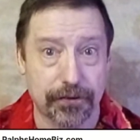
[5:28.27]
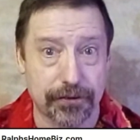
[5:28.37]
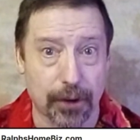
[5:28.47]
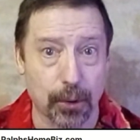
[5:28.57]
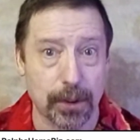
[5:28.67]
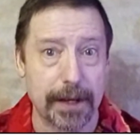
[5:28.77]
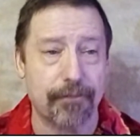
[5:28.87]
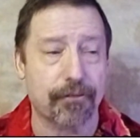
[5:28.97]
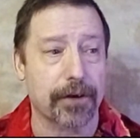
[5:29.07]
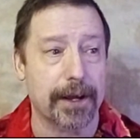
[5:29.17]
totally
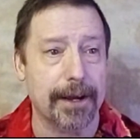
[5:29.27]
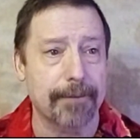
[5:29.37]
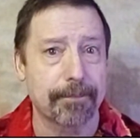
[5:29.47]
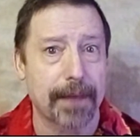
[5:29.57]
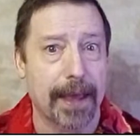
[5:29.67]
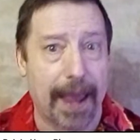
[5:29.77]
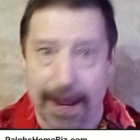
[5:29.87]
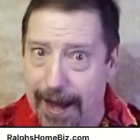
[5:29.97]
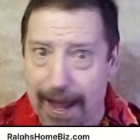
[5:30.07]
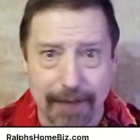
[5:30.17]
free,
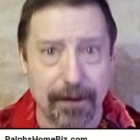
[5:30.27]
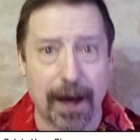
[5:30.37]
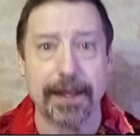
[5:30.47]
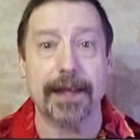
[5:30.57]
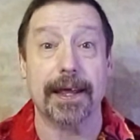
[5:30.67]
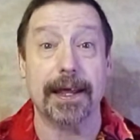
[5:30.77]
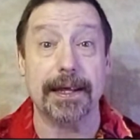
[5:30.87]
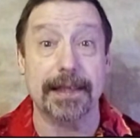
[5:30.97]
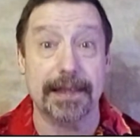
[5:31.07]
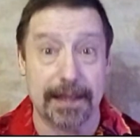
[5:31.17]
and I have not hit
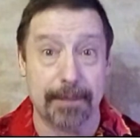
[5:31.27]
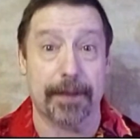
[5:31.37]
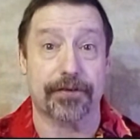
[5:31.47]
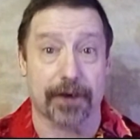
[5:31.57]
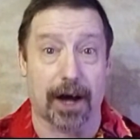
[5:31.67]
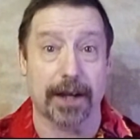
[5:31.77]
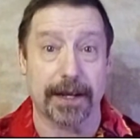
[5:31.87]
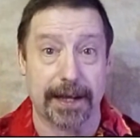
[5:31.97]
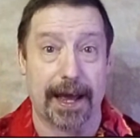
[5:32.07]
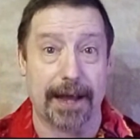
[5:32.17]
any limits on
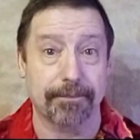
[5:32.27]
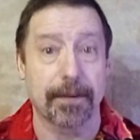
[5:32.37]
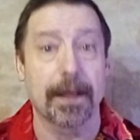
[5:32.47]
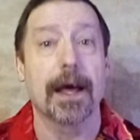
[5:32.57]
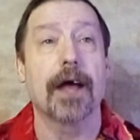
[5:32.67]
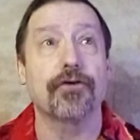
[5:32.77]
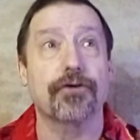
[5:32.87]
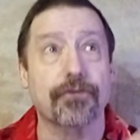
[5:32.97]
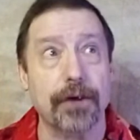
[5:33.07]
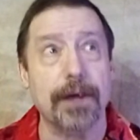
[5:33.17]
it yet.
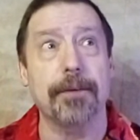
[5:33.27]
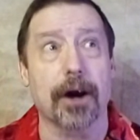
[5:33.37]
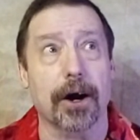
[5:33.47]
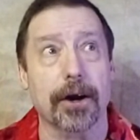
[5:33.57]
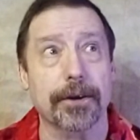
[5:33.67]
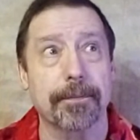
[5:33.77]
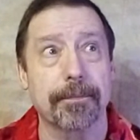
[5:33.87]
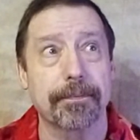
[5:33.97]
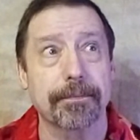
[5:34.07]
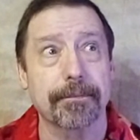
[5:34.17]
StreamYard
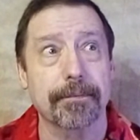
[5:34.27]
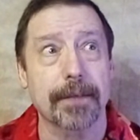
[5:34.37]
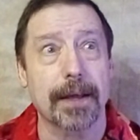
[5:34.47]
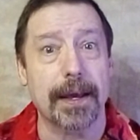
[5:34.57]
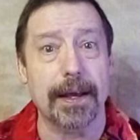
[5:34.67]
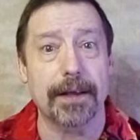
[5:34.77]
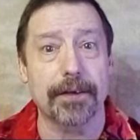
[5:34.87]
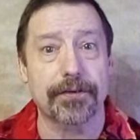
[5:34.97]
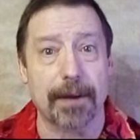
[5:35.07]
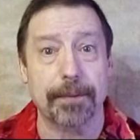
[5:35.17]

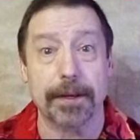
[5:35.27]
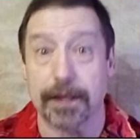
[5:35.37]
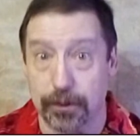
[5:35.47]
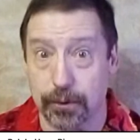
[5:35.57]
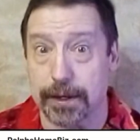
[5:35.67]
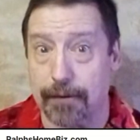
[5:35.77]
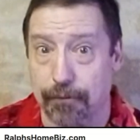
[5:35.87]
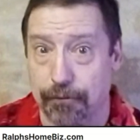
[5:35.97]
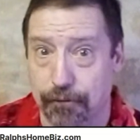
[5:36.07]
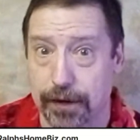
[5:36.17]
is something that you can get
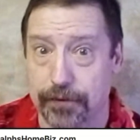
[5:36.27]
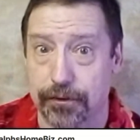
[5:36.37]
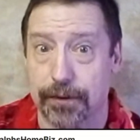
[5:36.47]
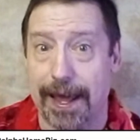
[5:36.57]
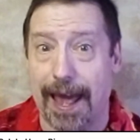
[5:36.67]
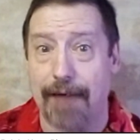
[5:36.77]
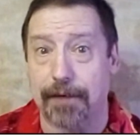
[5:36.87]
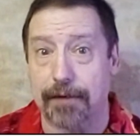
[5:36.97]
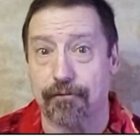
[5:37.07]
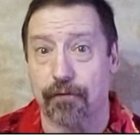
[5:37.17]
for free too. They
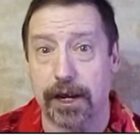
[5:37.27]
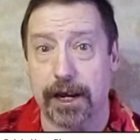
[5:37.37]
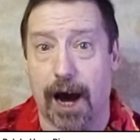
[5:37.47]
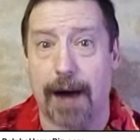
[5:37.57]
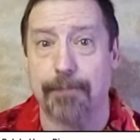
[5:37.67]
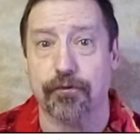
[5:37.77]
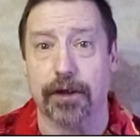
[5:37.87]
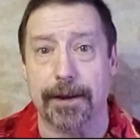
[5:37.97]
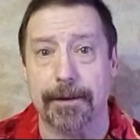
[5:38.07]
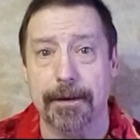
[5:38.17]
have a free
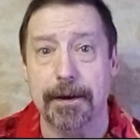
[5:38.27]
option,